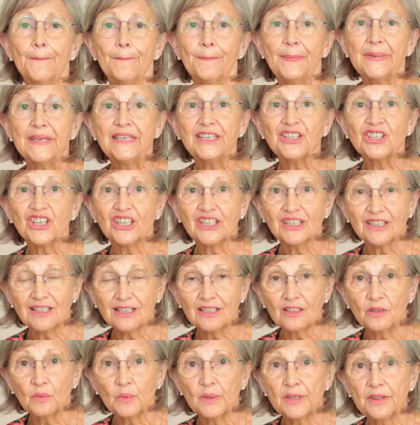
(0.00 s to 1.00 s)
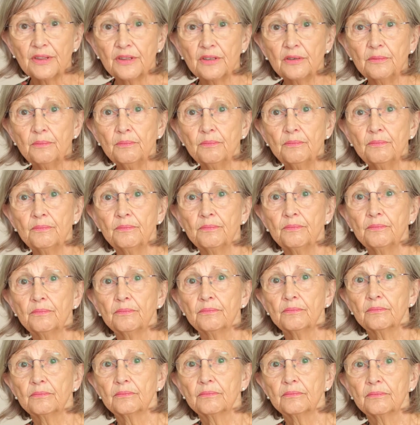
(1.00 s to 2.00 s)
Be gentle with them.
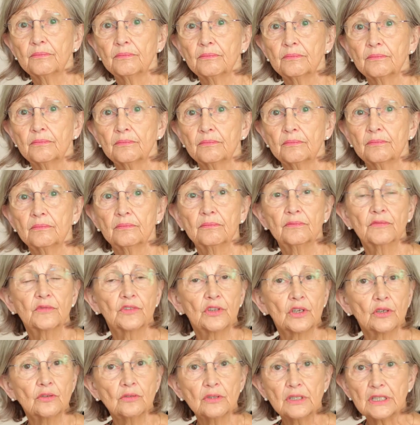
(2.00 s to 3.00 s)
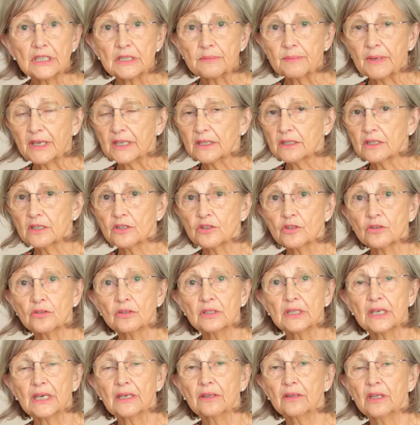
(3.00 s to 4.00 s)
Don't expect to
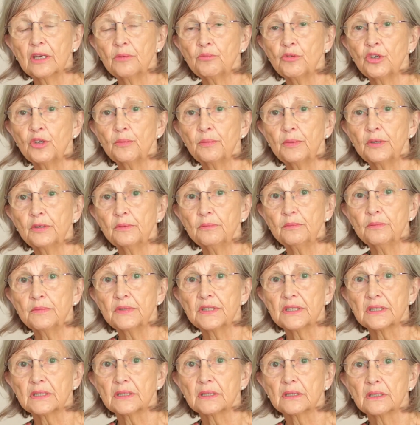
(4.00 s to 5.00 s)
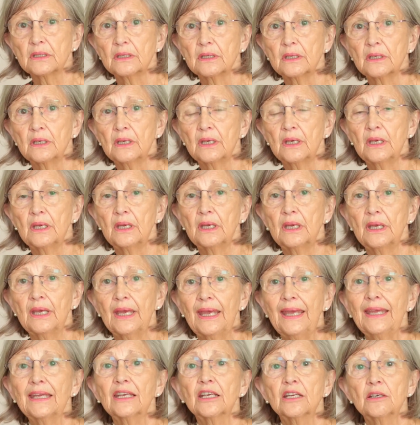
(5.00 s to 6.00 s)
sort out their problems.
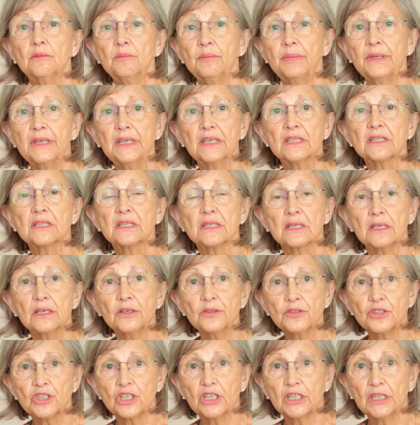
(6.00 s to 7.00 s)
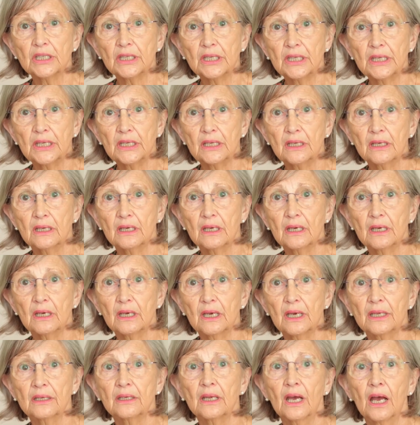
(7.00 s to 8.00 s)
It can be a slow journey,
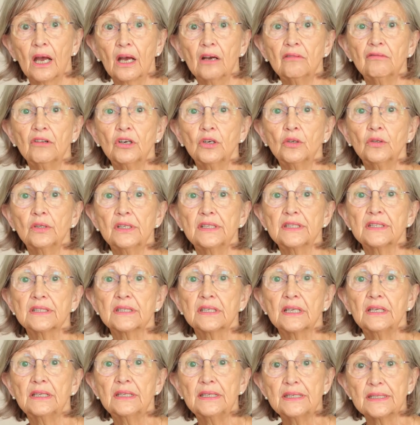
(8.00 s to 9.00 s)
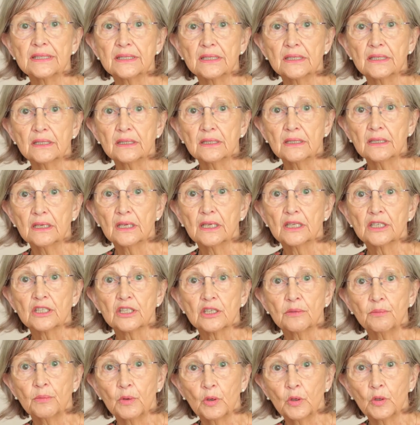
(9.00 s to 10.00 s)
and our role is to listen,
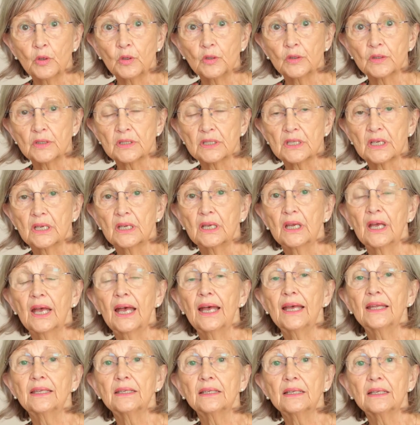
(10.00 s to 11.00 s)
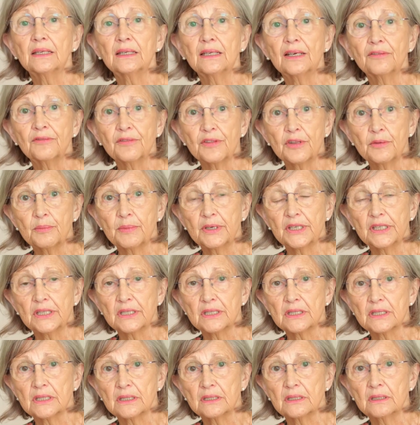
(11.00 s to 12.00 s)
support, and love the
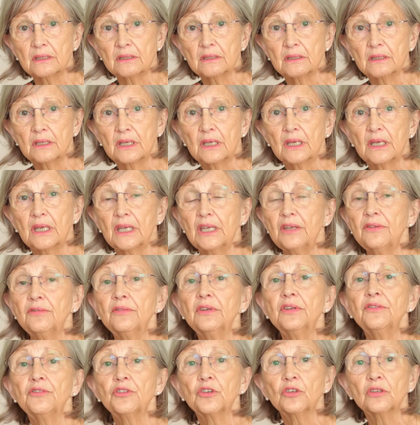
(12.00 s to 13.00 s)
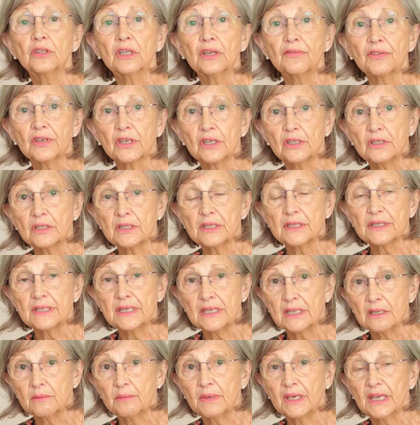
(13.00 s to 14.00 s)
person, even if you're never going to see
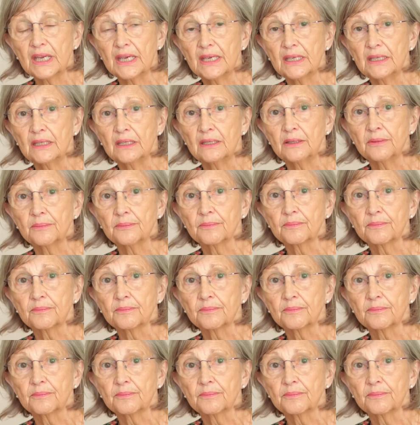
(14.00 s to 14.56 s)
them again.